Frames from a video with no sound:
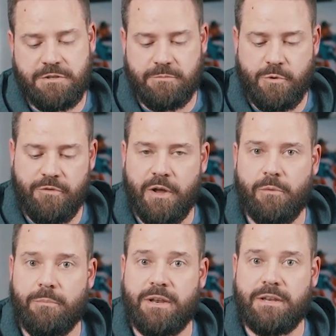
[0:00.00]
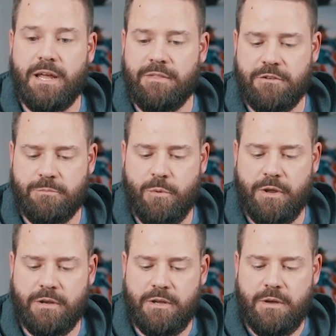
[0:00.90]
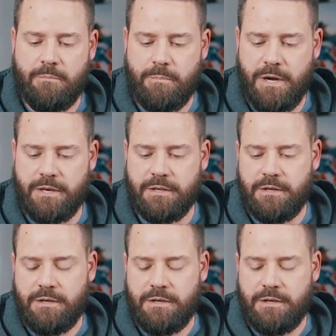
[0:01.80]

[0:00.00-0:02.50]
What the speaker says: move on with my day at this point. But